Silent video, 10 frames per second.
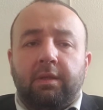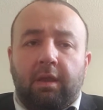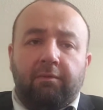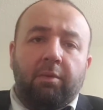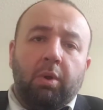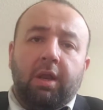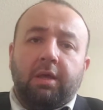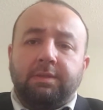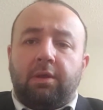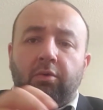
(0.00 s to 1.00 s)
Everyone
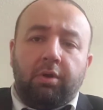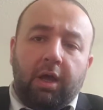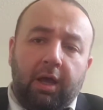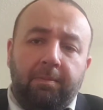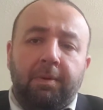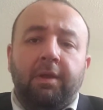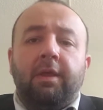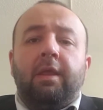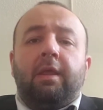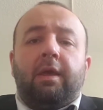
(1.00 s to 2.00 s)
has their own cup,
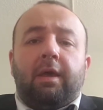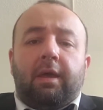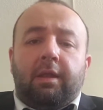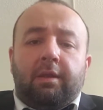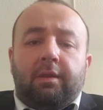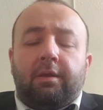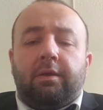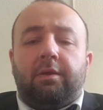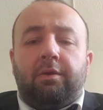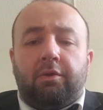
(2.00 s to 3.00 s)
and
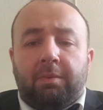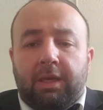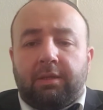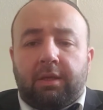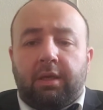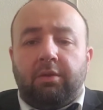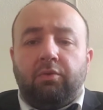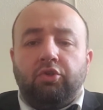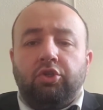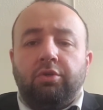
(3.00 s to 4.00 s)
you make the
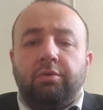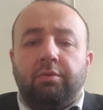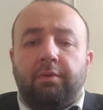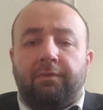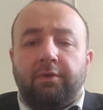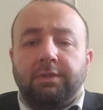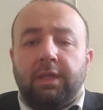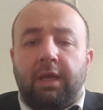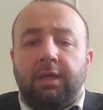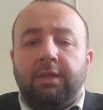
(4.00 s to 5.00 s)
kiddush the first
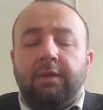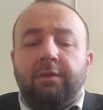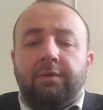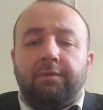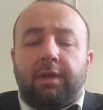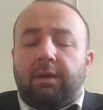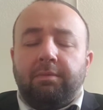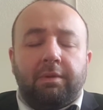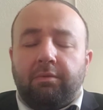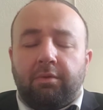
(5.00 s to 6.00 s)
night,
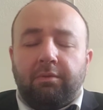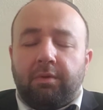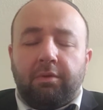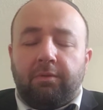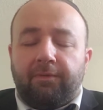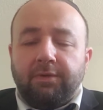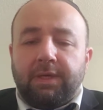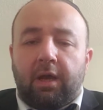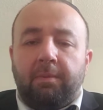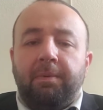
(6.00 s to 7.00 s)
the first
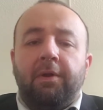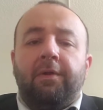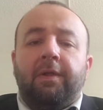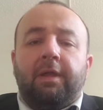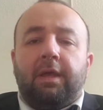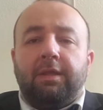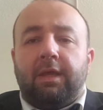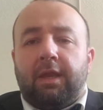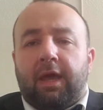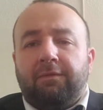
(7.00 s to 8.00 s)
cup, and
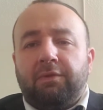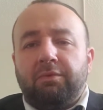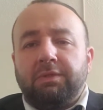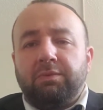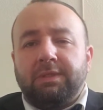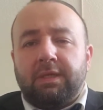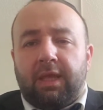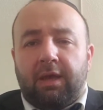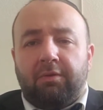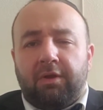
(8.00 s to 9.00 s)
then afterwards we sit
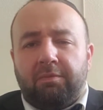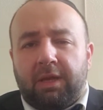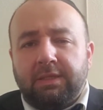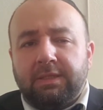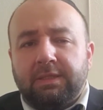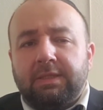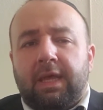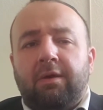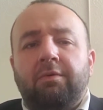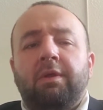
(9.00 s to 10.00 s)
down. Everybody sits
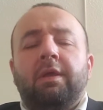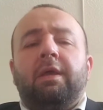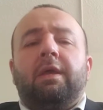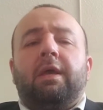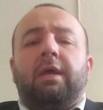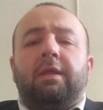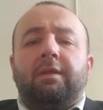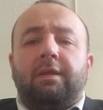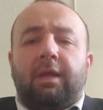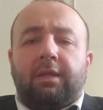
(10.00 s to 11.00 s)
down, and
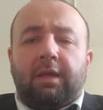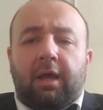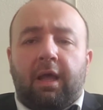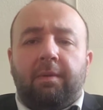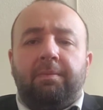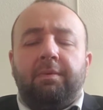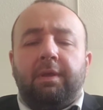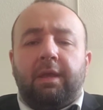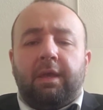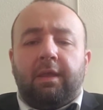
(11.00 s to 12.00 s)
they take the cup
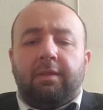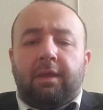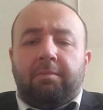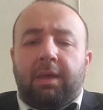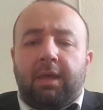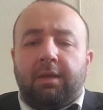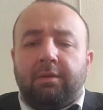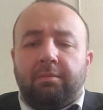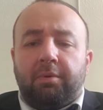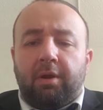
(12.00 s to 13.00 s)
and they make
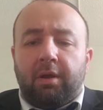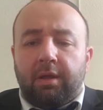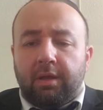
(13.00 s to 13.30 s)
the brach.